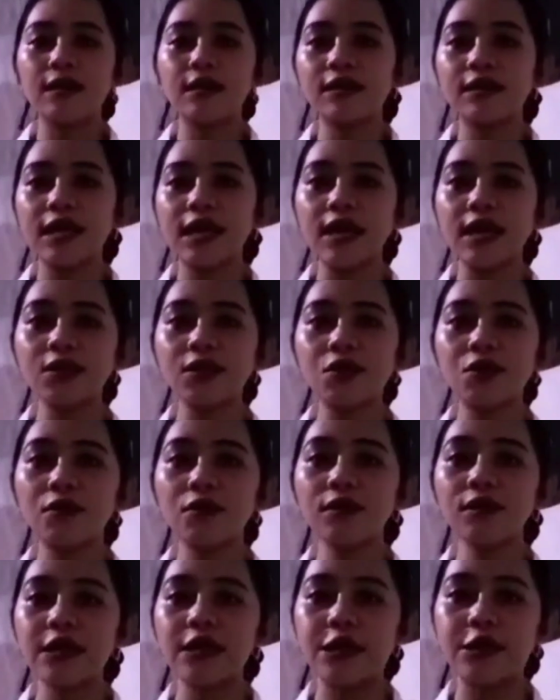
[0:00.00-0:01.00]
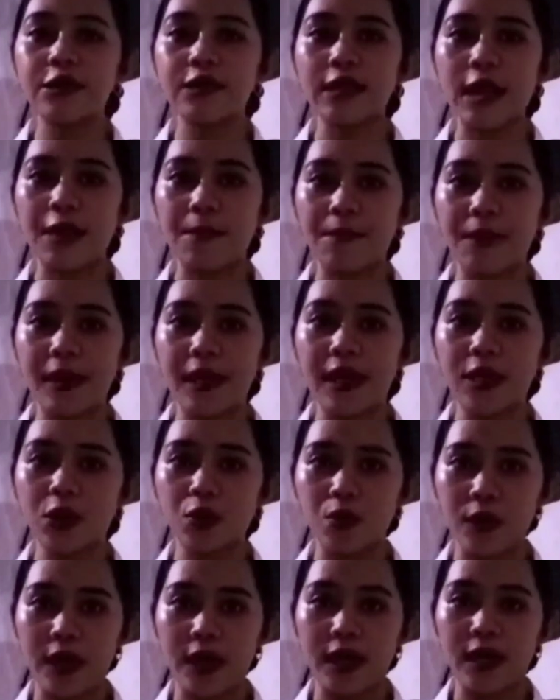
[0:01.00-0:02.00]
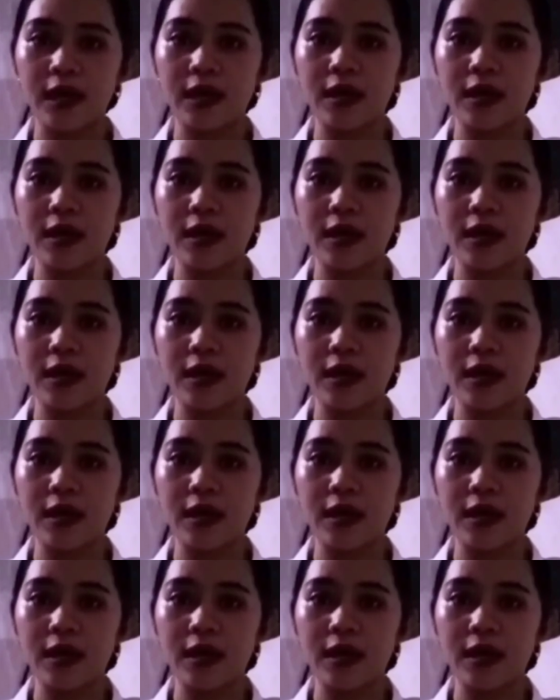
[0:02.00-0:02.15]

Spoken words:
Sex role stereotyping at work.